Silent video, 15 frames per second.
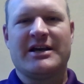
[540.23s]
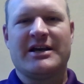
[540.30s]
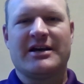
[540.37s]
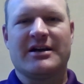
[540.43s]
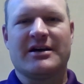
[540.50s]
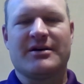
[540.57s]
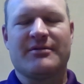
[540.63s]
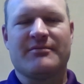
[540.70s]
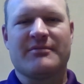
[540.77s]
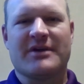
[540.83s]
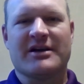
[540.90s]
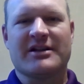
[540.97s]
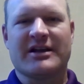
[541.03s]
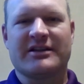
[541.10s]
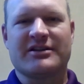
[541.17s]
um,
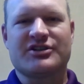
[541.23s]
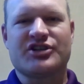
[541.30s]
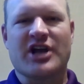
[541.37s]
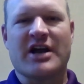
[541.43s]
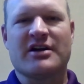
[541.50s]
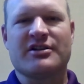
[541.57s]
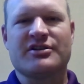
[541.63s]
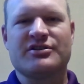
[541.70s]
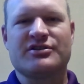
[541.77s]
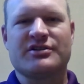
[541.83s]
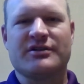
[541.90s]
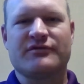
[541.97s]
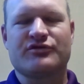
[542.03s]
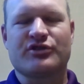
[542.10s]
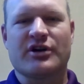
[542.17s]
I like the challenge
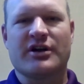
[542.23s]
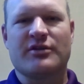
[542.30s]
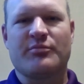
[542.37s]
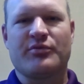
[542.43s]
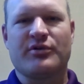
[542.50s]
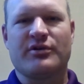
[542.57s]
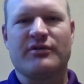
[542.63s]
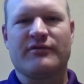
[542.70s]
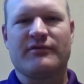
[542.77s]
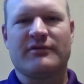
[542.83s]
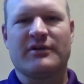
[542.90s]
of trying to put a,